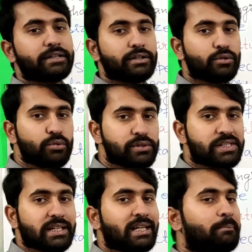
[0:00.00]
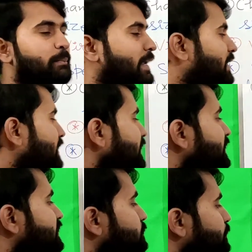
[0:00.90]
used in
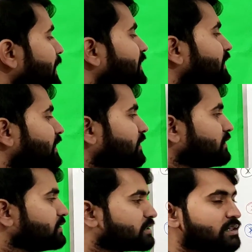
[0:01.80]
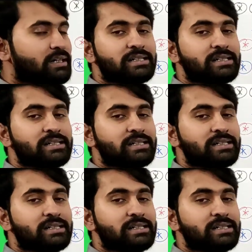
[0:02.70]
making spectacles,